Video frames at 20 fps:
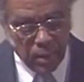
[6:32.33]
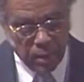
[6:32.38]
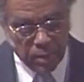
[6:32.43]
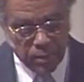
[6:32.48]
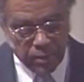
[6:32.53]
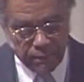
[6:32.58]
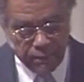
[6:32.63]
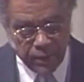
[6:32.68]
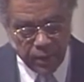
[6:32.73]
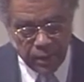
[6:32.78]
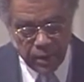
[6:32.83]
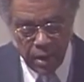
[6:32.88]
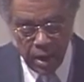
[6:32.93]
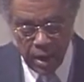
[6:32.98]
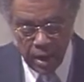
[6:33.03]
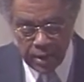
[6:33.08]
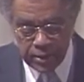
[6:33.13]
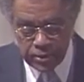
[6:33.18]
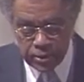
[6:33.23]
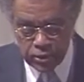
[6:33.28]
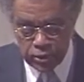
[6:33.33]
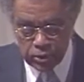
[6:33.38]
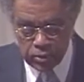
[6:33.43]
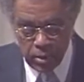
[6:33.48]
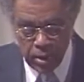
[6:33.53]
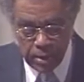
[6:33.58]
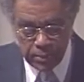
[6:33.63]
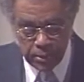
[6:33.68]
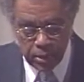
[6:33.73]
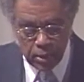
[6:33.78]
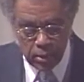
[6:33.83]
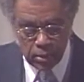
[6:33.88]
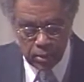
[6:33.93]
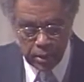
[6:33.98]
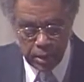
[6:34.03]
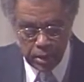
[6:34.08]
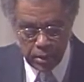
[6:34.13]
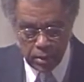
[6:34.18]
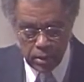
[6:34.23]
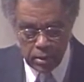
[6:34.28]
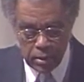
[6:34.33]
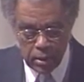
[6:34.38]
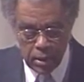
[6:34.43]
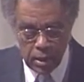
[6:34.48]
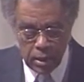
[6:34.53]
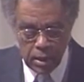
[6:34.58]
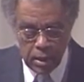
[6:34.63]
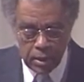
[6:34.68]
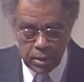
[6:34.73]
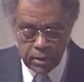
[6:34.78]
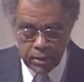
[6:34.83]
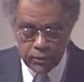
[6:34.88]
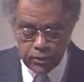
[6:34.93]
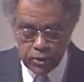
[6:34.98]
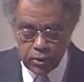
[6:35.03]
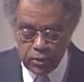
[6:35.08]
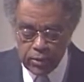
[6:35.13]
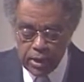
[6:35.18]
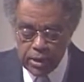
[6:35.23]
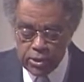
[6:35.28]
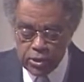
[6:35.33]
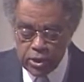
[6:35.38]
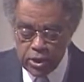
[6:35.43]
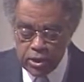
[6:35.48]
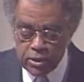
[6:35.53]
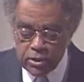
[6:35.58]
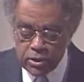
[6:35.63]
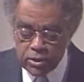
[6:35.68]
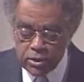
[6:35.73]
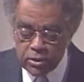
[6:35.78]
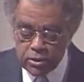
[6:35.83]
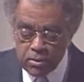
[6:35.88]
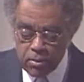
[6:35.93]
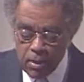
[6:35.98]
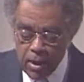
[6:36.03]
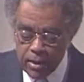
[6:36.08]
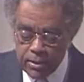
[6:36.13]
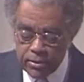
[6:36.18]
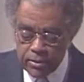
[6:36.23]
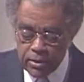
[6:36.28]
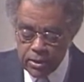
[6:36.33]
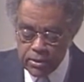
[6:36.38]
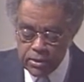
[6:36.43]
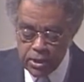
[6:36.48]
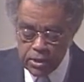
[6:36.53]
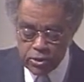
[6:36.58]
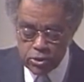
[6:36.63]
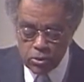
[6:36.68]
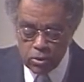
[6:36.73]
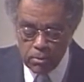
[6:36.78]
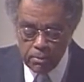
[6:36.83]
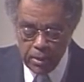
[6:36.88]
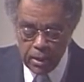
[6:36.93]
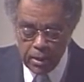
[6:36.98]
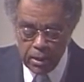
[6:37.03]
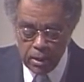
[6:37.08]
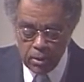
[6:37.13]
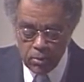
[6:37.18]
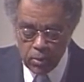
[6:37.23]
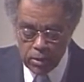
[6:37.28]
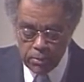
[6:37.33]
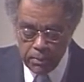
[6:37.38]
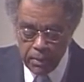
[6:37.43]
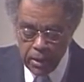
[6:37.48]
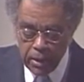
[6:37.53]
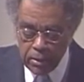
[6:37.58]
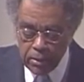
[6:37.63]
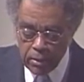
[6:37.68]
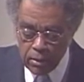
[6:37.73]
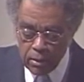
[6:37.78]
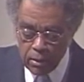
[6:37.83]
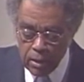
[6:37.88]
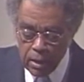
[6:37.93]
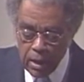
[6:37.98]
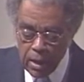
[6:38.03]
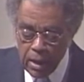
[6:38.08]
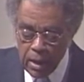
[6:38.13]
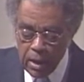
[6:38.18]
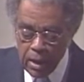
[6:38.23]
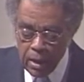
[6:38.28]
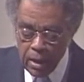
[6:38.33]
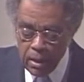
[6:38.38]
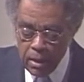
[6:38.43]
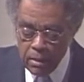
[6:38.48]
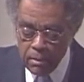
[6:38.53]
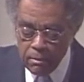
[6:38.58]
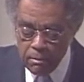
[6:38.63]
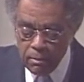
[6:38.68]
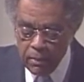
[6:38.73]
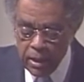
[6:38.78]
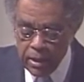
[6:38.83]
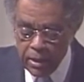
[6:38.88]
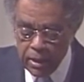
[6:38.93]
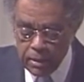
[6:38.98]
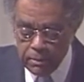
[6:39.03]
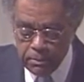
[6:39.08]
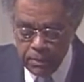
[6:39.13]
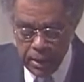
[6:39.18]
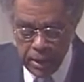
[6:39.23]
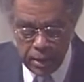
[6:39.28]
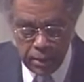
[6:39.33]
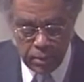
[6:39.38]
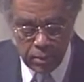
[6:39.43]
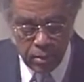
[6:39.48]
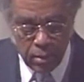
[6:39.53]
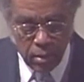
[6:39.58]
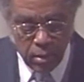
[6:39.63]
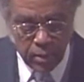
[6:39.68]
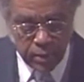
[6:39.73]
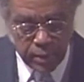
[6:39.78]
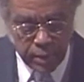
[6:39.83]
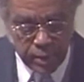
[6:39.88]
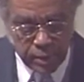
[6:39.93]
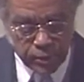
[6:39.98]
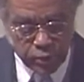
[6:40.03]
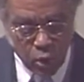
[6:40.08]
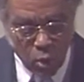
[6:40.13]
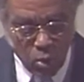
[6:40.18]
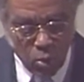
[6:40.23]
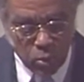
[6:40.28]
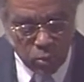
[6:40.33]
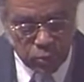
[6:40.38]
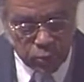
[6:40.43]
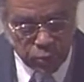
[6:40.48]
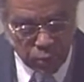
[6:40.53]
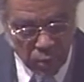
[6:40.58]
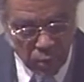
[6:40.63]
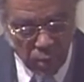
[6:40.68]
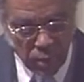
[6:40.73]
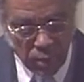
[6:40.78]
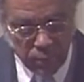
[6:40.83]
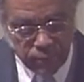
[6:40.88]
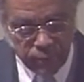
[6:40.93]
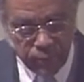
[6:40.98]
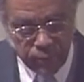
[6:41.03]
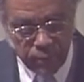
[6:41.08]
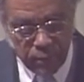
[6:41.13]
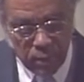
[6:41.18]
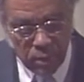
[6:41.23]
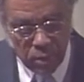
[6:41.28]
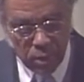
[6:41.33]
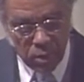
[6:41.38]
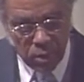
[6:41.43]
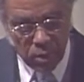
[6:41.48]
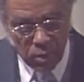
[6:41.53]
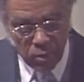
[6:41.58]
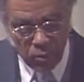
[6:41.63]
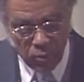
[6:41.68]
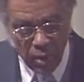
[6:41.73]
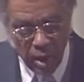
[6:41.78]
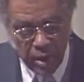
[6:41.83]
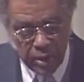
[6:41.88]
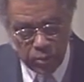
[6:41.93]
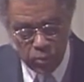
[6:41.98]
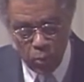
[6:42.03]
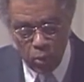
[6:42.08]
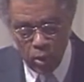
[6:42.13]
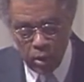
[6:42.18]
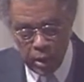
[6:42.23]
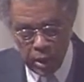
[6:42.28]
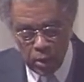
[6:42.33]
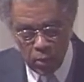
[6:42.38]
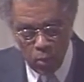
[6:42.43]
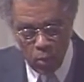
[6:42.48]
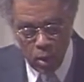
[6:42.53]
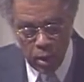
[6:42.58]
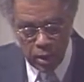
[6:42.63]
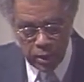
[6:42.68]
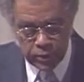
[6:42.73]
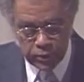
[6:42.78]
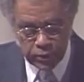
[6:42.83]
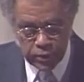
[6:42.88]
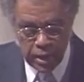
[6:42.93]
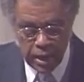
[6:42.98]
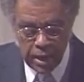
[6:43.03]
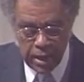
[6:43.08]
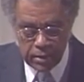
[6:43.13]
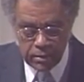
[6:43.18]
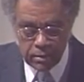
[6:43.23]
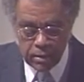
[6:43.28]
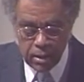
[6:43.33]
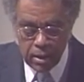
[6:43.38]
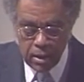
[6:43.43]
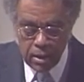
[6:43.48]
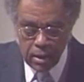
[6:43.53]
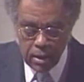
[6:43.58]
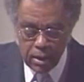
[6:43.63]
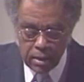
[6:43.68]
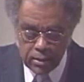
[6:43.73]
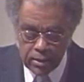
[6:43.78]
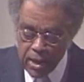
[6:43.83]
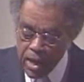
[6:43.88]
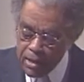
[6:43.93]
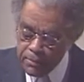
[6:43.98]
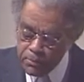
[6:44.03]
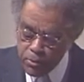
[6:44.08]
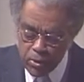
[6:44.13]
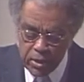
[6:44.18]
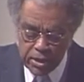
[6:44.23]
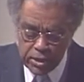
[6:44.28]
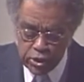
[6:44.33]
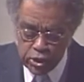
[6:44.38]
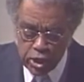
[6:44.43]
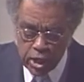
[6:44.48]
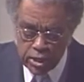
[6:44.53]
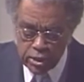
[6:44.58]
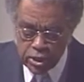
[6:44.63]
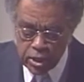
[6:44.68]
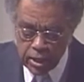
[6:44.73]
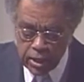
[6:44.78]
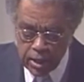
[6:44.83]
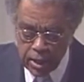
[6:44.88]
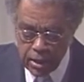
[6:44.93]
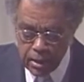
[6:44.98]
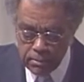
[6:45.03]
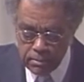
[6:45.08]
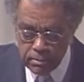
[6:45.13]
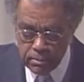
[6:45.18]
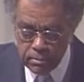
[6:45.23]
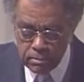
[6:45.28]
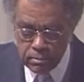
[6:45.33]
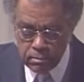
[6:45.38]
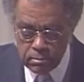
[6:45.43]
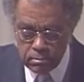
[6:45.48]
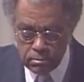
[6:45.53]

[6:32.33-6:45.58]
And the event I described earlier concerning Jesus Christ's initial meeting with Peter, meeting Peter on his own turf, right where he was, and not prejudging him,